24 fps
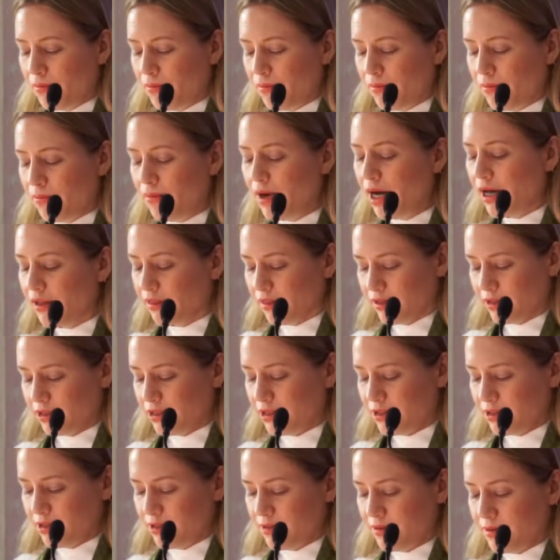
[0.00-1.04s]

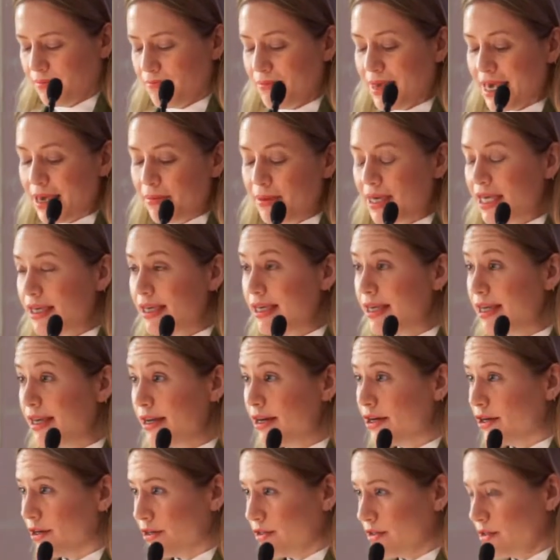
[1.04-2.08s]
months, maybe
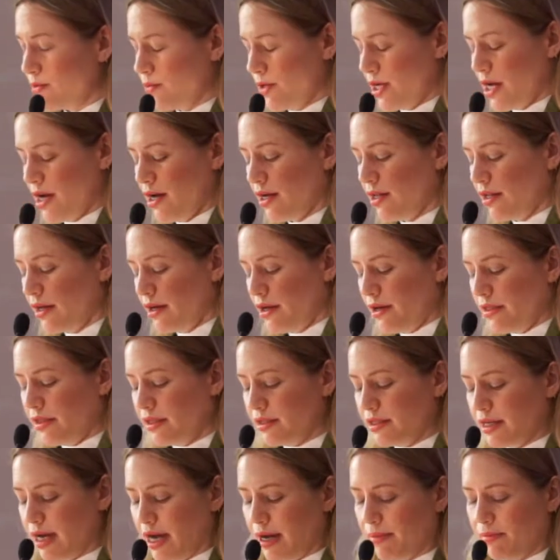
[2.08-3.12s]
years, we're not clear on the
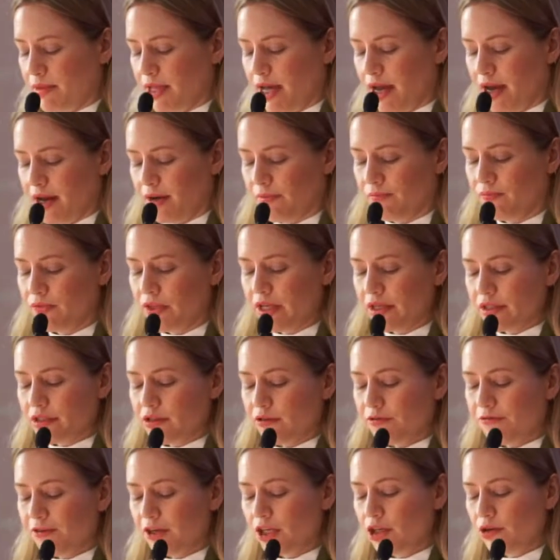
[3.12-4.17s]
timeline, to
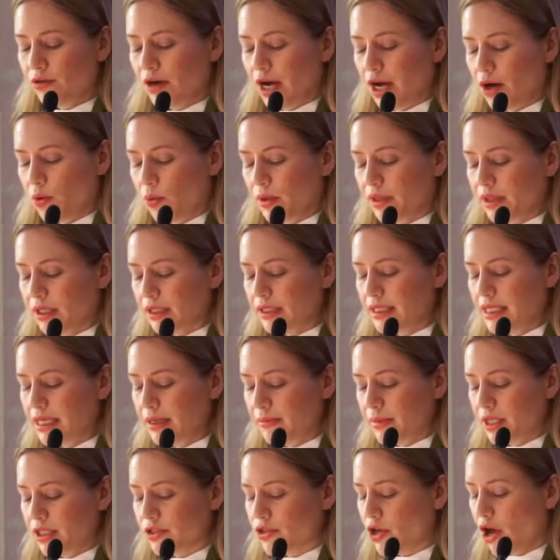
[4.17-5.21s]
figure out what the
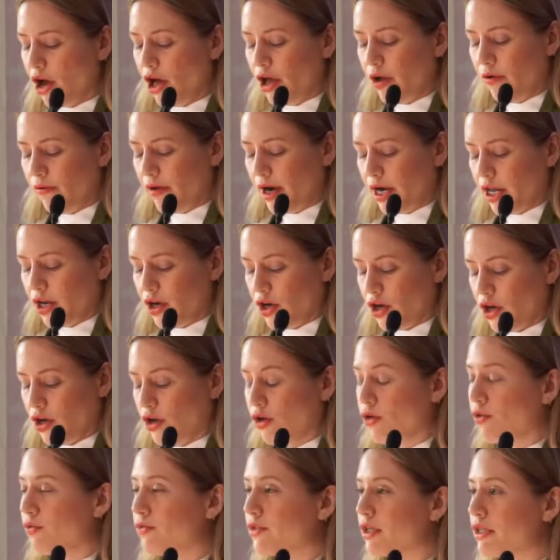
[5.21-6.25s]
demons already
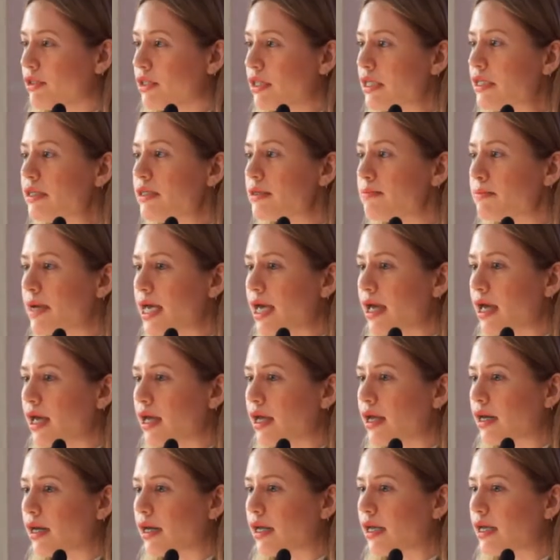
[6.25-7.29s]
knew, that this
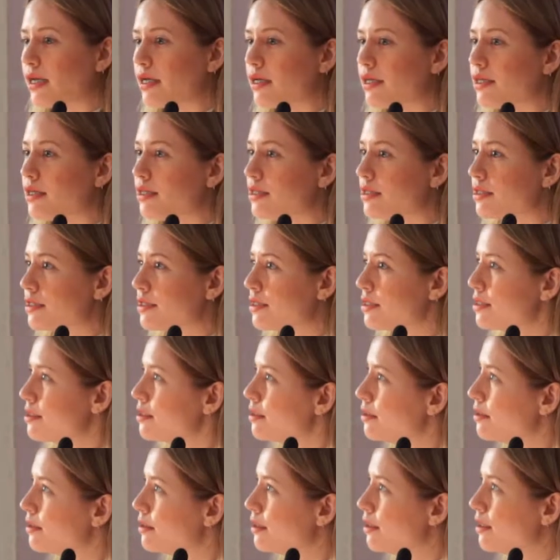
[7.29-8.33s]
man is
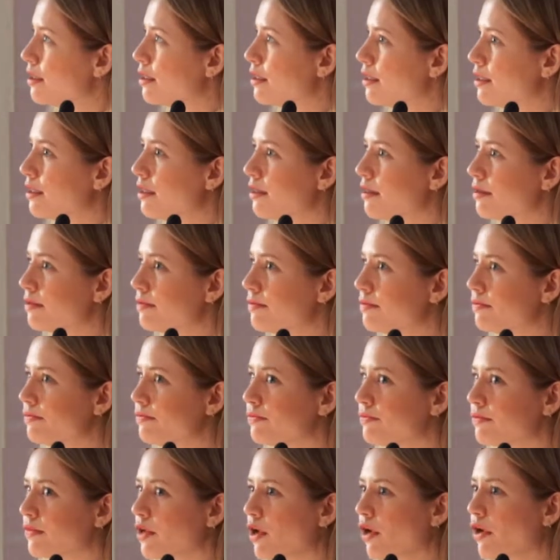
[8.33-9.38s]

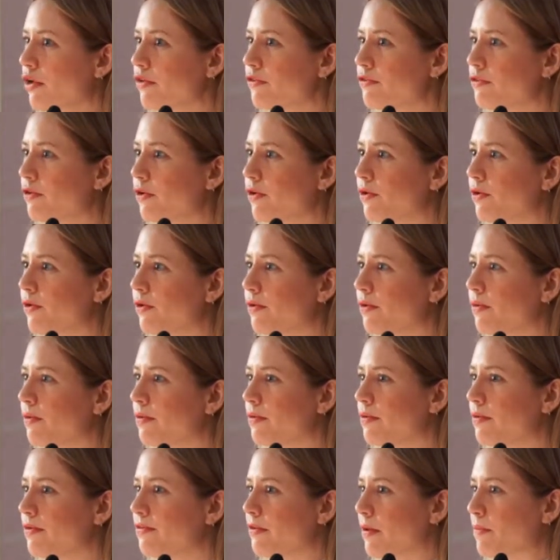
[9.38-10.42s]
also
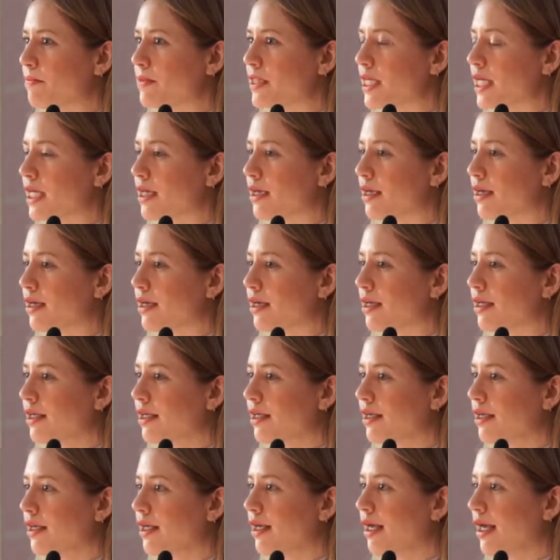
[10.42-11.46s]
something
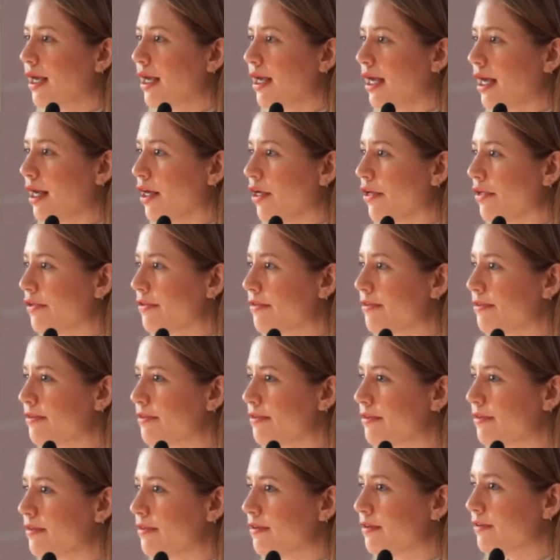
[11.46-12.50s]

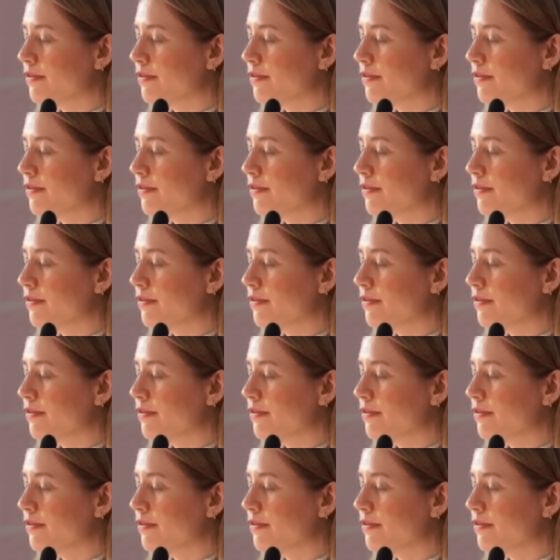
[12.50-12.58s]
else.